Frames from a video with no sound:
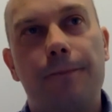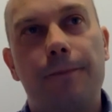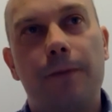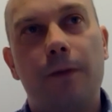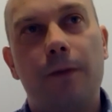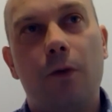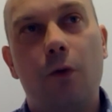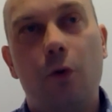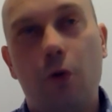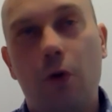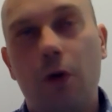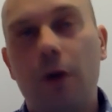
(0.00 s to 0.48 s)

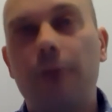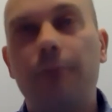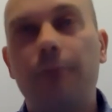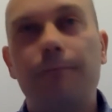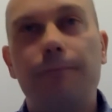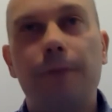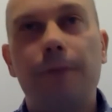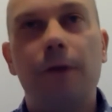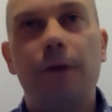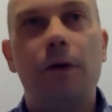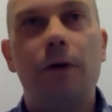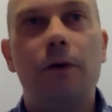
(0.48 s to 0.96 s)

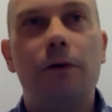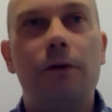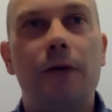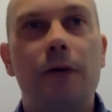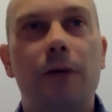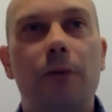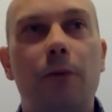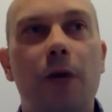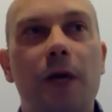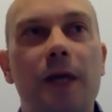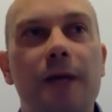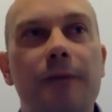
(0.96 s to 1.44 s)
or you know,
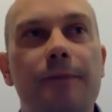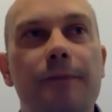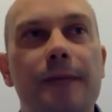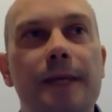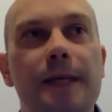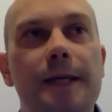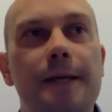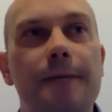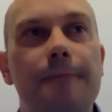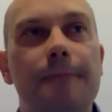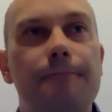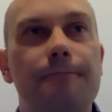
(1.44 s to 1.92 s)
there might
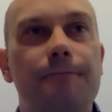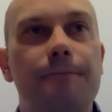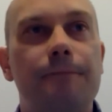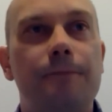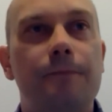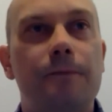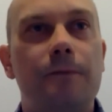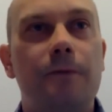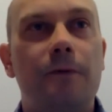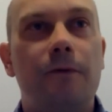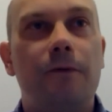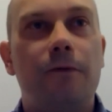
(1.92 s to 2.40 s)
be
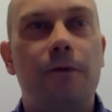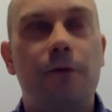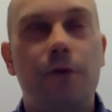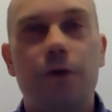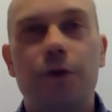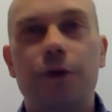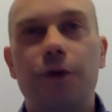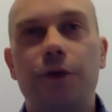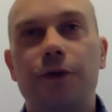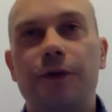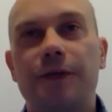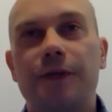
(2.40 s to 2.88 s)

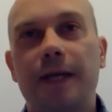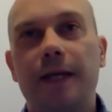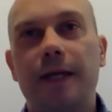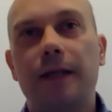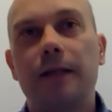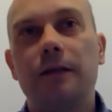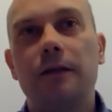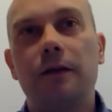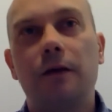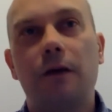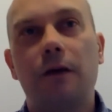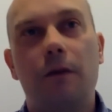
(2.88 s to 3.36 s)
first or
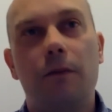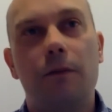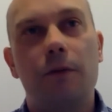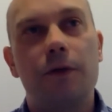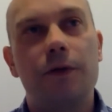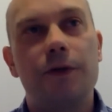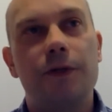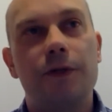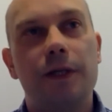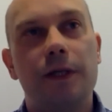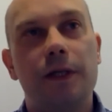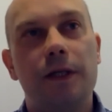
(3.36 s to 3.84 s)
second
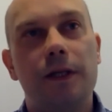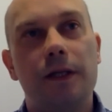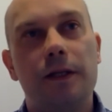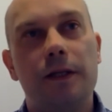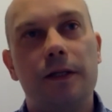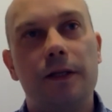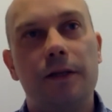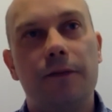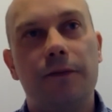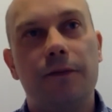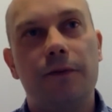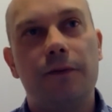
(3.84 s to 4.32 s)
comers in
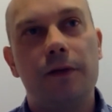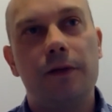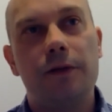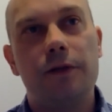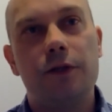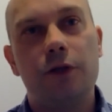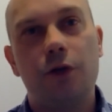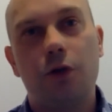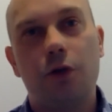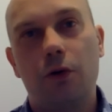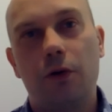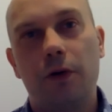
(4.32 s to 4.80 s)
different
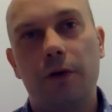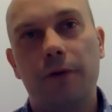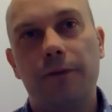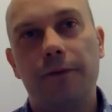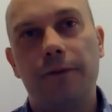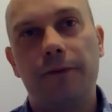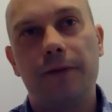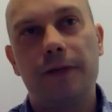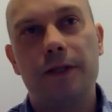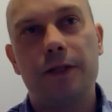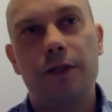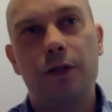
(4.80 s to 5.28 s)

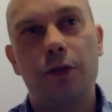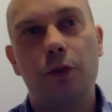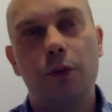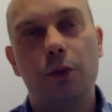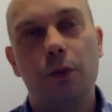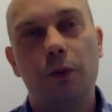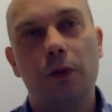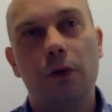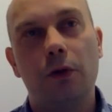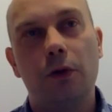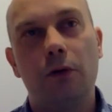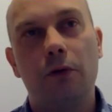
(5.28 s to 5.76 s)
geographies who
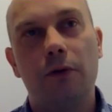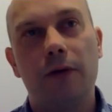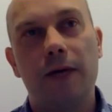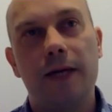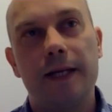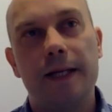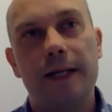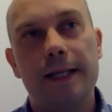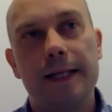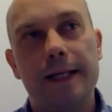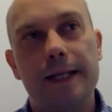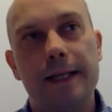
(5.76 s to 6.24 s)

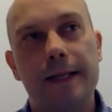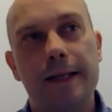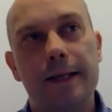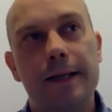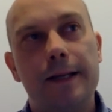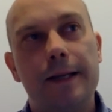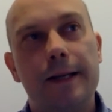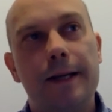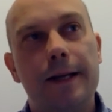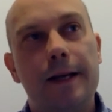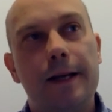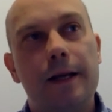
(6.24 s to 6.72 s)

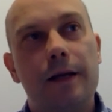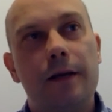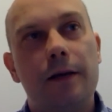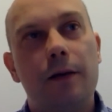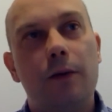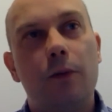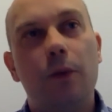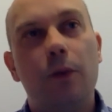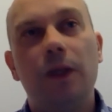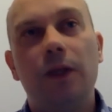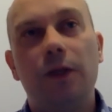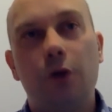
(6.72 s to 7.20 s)

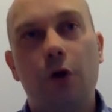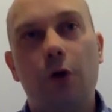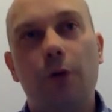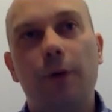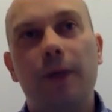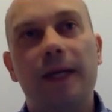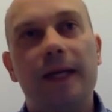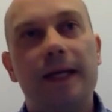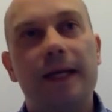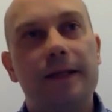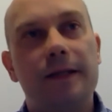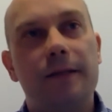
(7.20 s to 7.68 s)
will
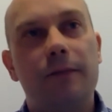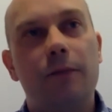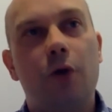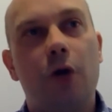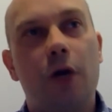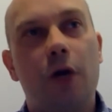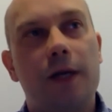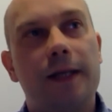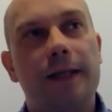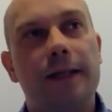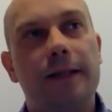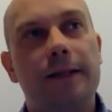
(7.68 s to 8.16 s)
dominate the
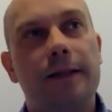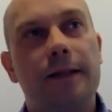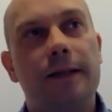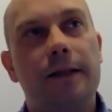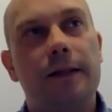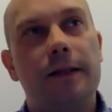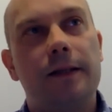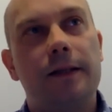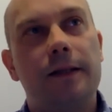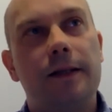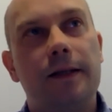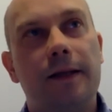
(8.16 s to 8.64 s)
market.
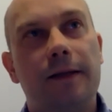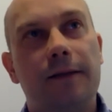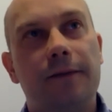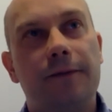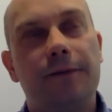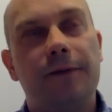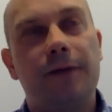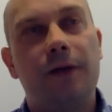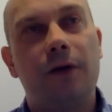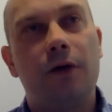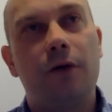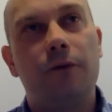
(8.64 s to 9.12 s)
And in
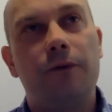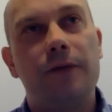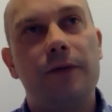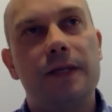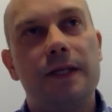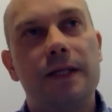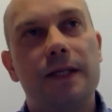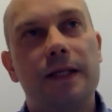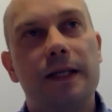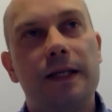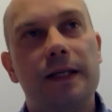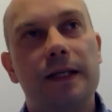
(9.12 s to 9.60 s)
healthcare,
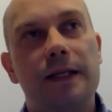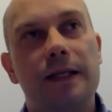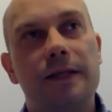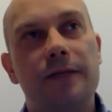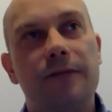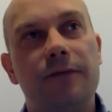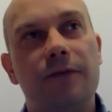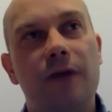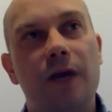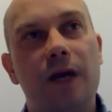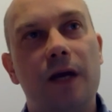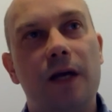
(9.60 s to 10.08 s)
obviously, it is
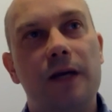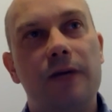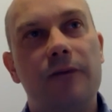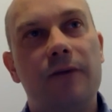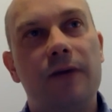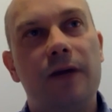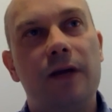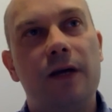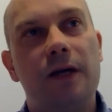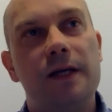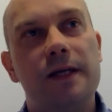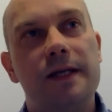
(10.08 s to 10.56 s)
very,
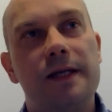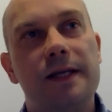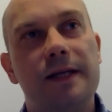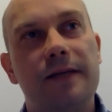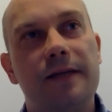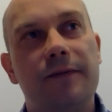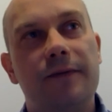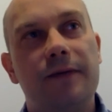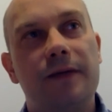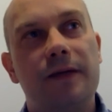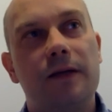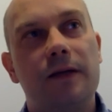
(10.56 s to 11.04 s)
very
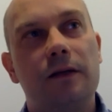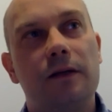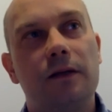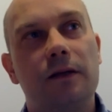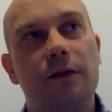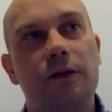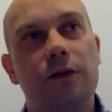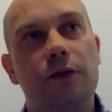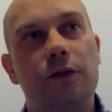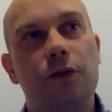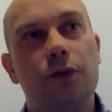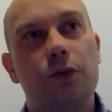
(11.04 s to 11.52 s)

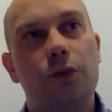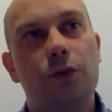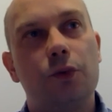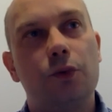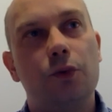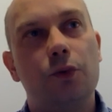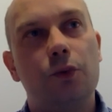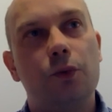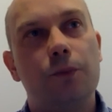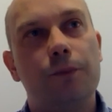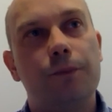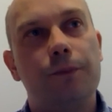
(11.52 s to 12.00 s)
difficult
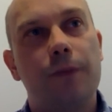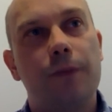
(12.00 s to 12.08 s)
to